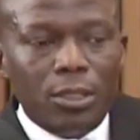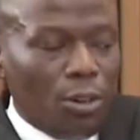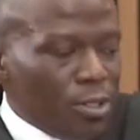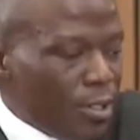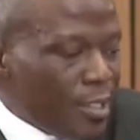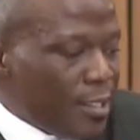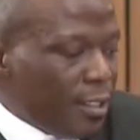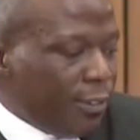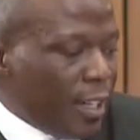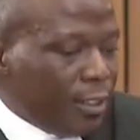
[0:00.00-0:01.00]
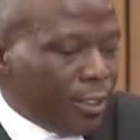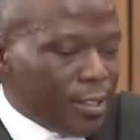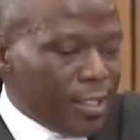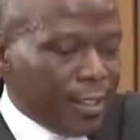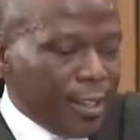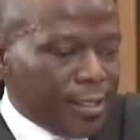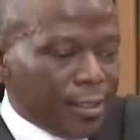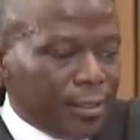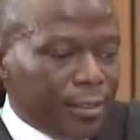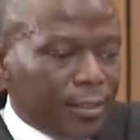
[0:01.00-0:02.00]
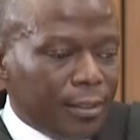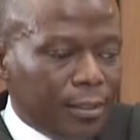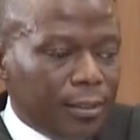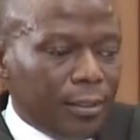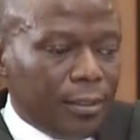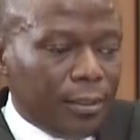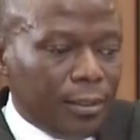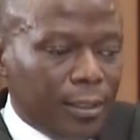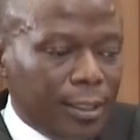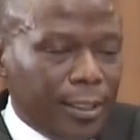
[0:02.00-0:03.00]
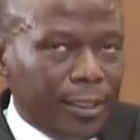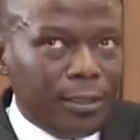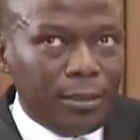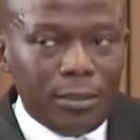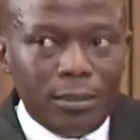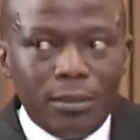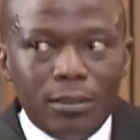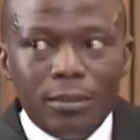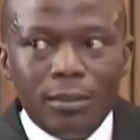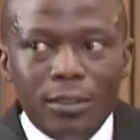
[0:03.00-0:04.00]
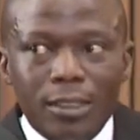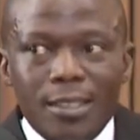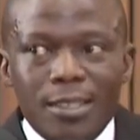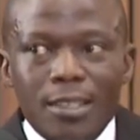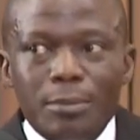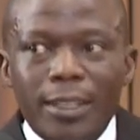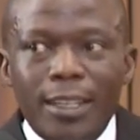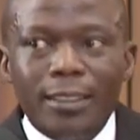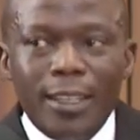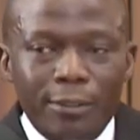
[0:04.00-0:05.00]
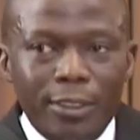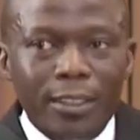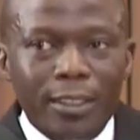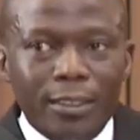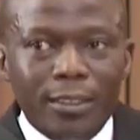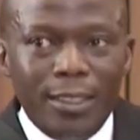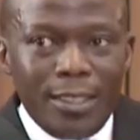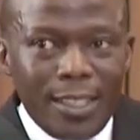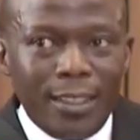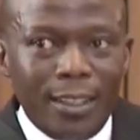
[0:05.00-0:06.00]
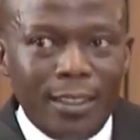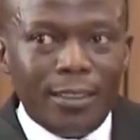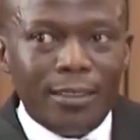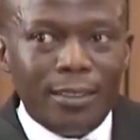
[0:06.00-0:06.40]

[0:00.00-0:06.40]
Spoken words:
You also testified, Doctor, that he the deceased bled heavily internal.